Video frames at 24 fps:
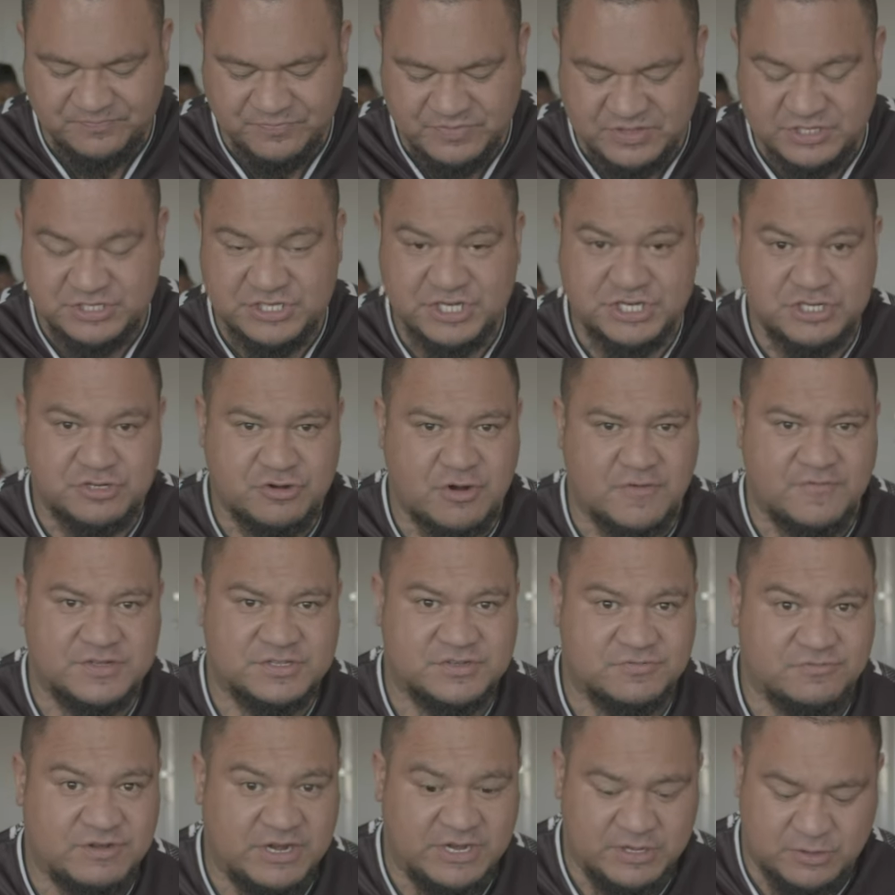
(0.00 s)
the texture of
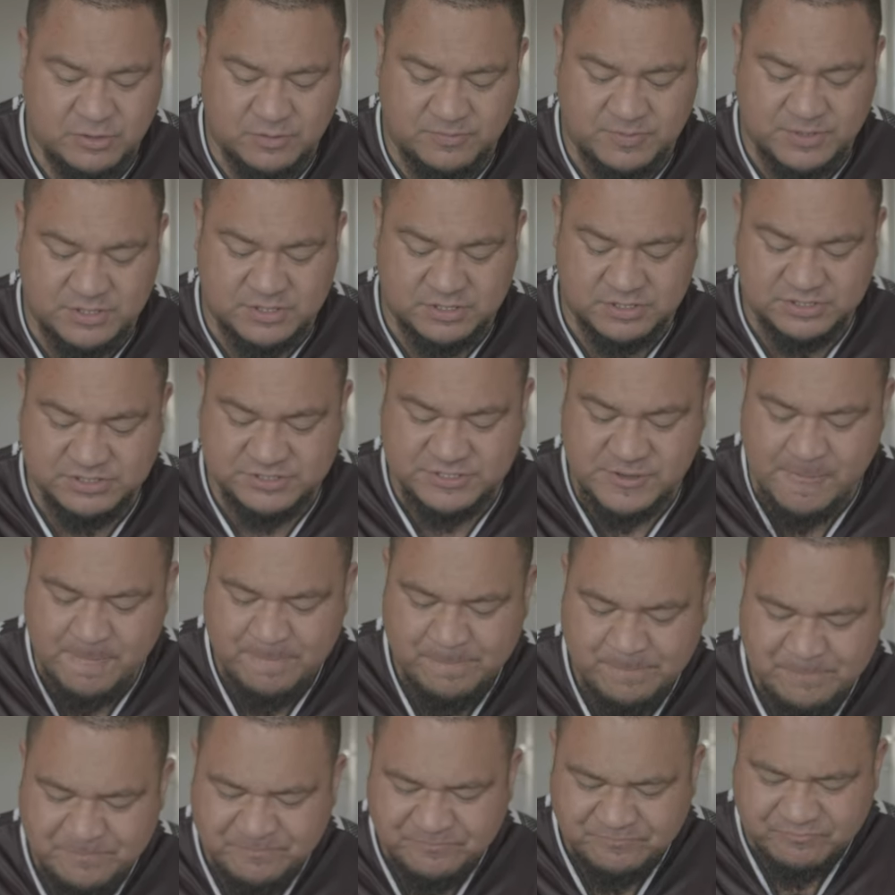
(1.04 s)
it's really good because
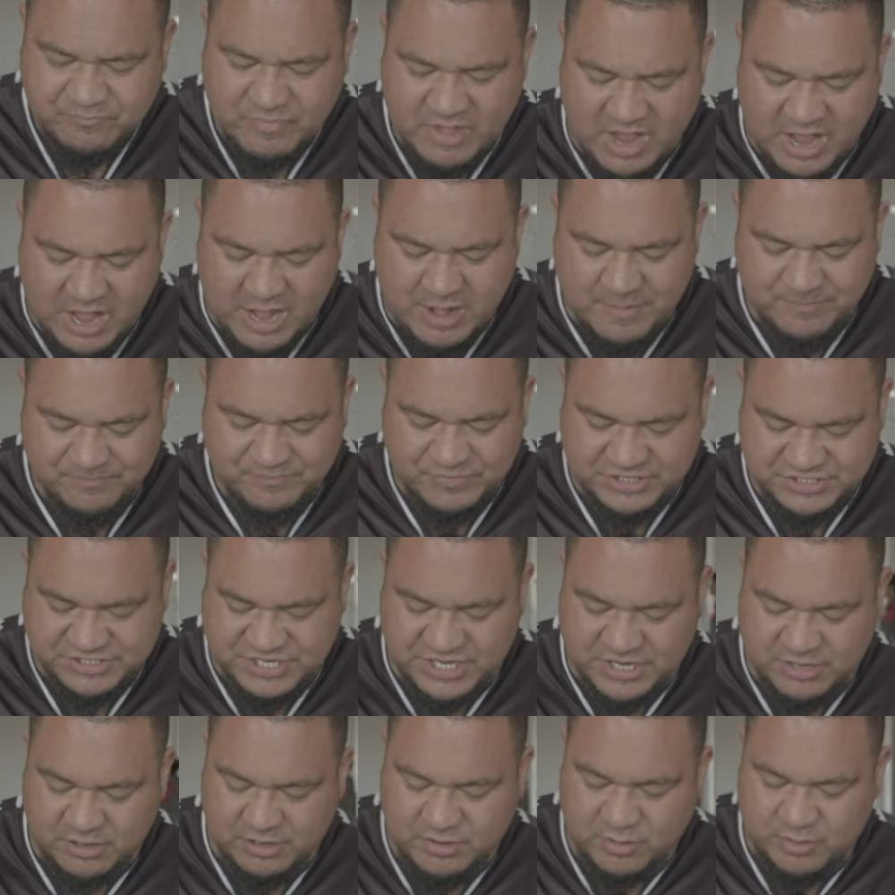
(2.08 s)
it's
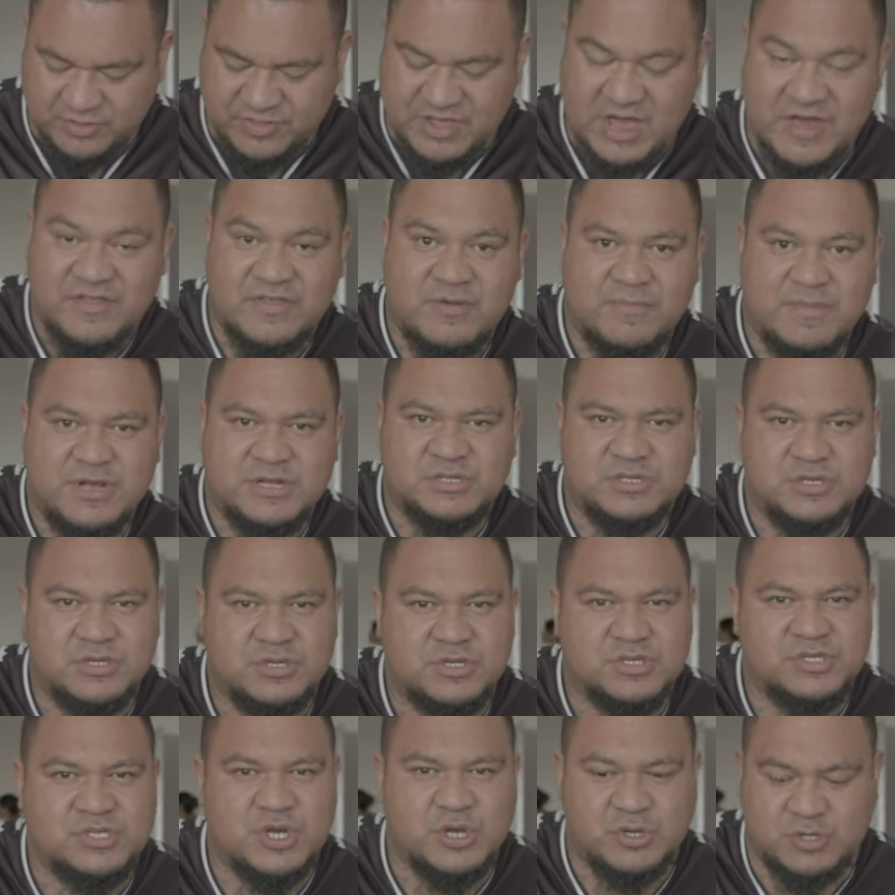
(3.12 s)
had all the other meat too
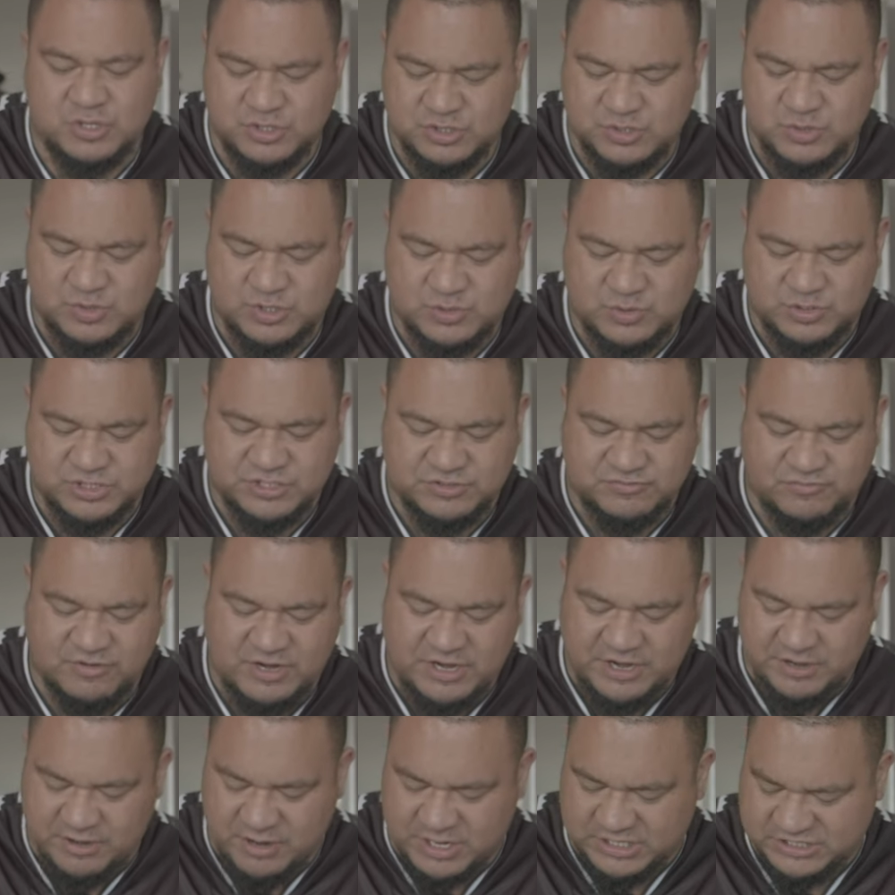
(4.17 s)
to soak into it, which is
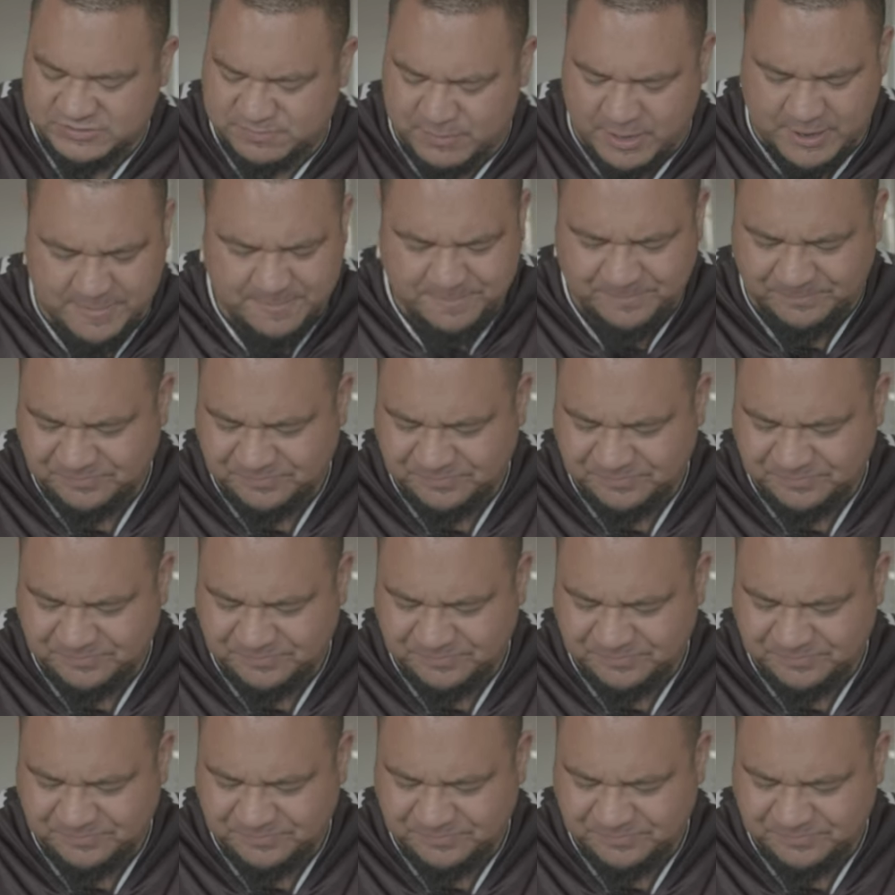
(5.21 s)
really nice, but